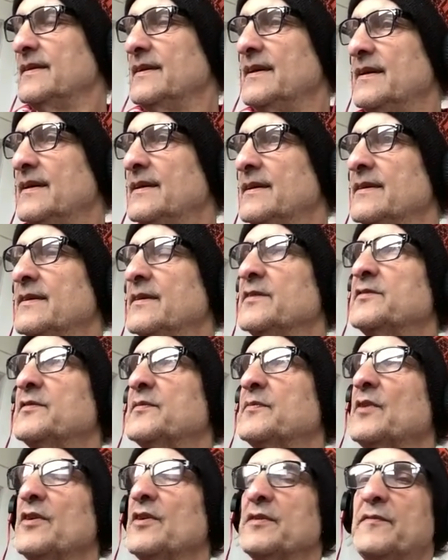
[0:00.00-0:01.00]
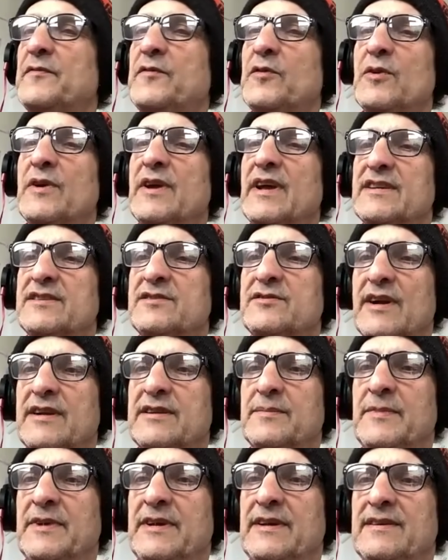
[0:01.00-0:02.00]
it's called a full
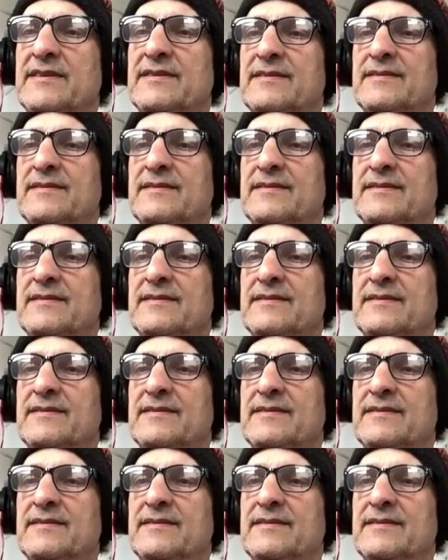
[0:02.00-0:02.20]
gastrectomy.